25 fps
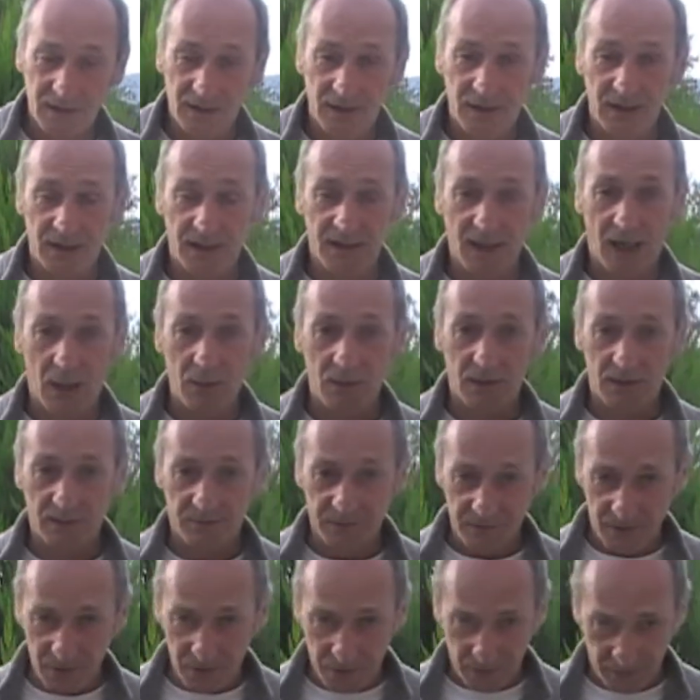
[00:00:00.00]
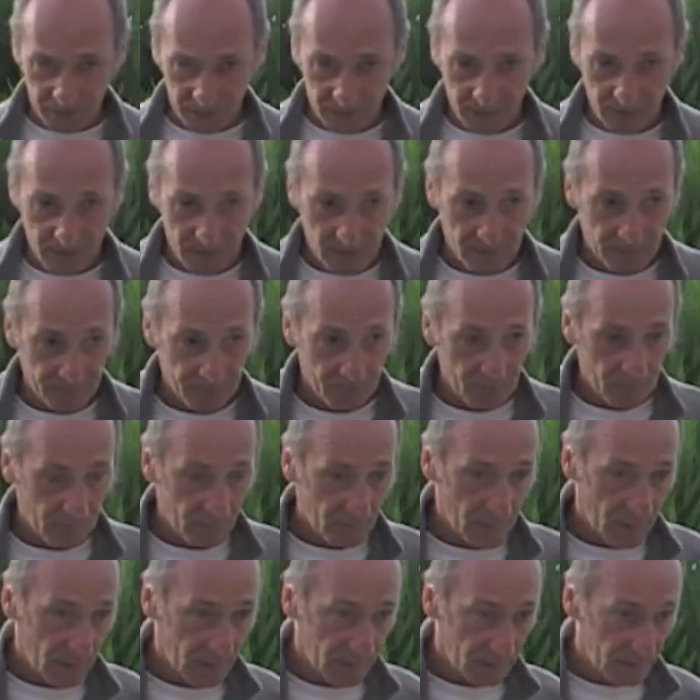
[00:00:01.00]
in our vision,
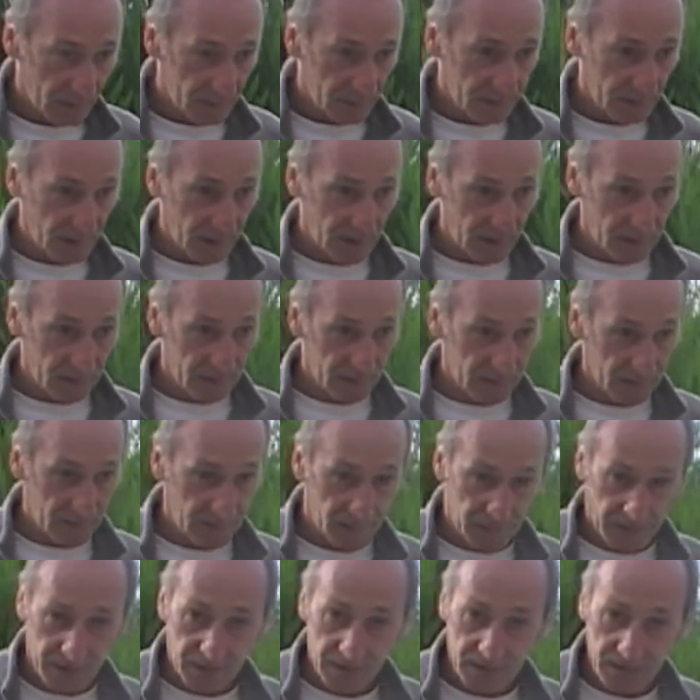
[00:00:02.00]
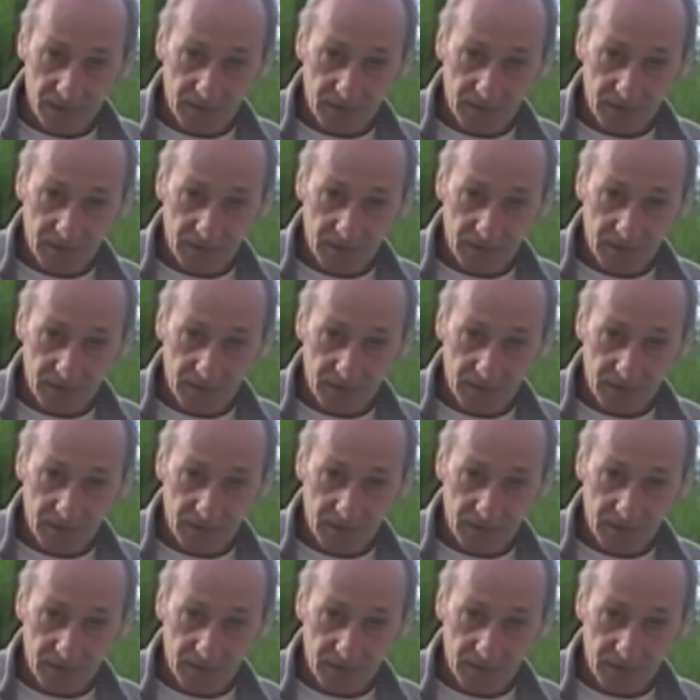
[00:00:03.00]
the things